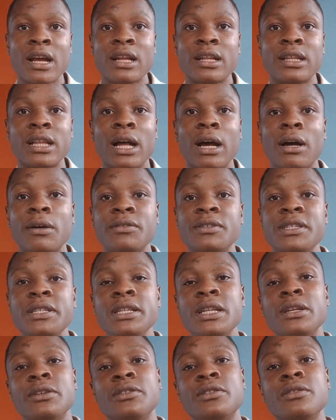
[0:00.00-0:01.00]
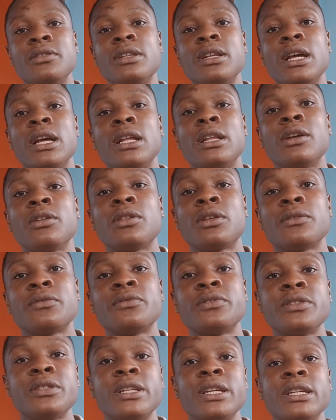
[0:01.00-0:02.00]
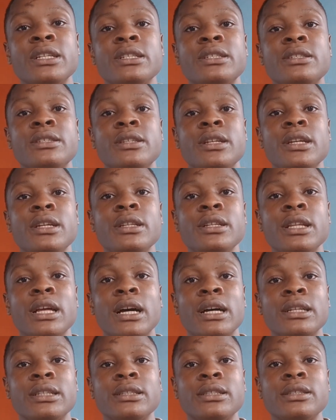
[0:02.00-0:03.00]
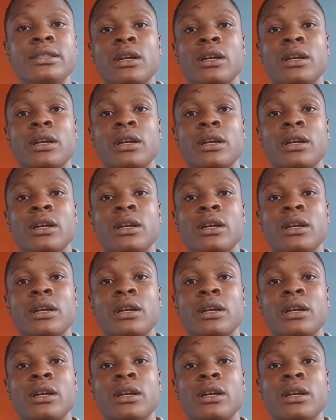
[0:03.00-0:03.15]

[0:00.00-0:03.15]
Now I've seen a lot of students saying that